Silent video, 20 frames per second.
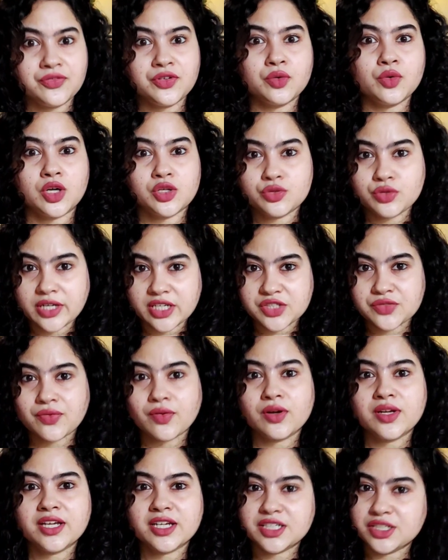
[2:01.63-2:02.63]
you want to
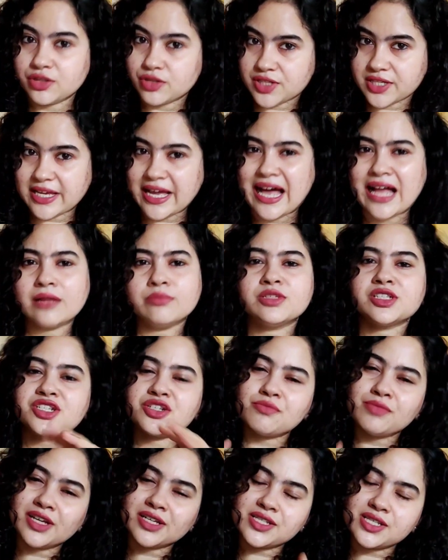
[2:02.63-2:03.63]
exfoliate your scalp, just
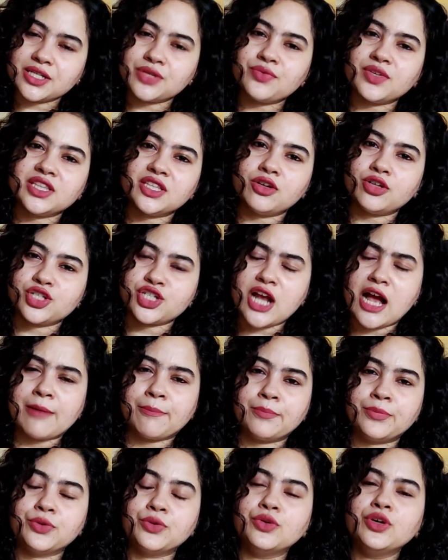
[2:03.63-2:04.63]
mix it with your
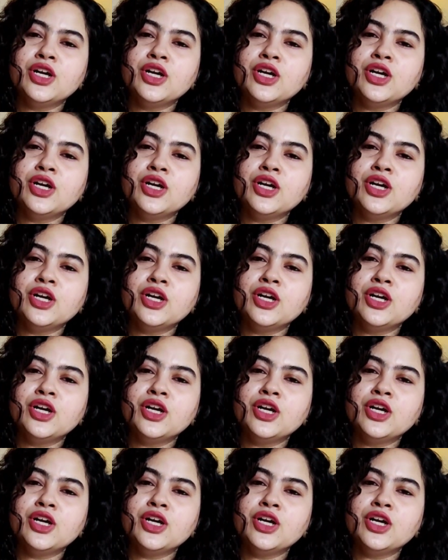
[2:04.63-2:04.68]
shampoo.